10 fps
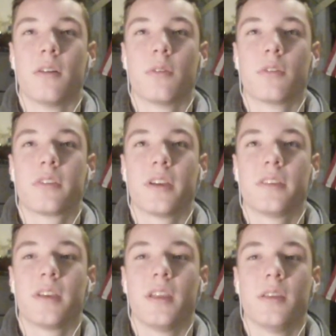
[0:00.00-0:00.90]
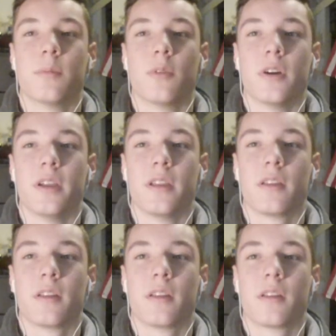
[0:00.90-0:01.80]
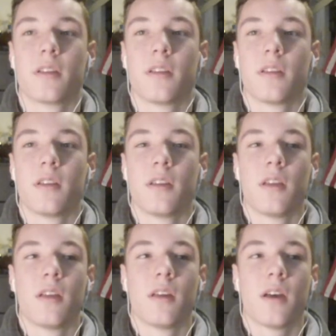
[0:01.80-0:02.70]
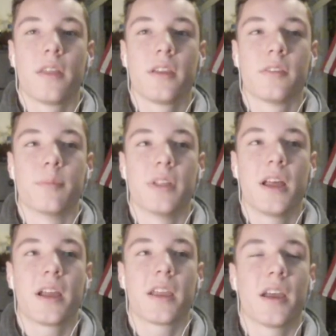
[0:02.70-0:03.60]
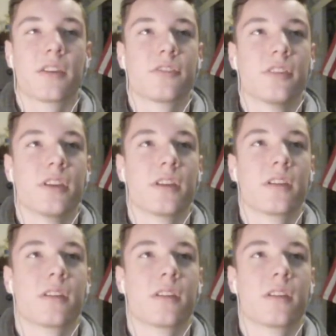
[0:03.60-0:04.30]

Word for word: or titanium white? I think it's black, actually.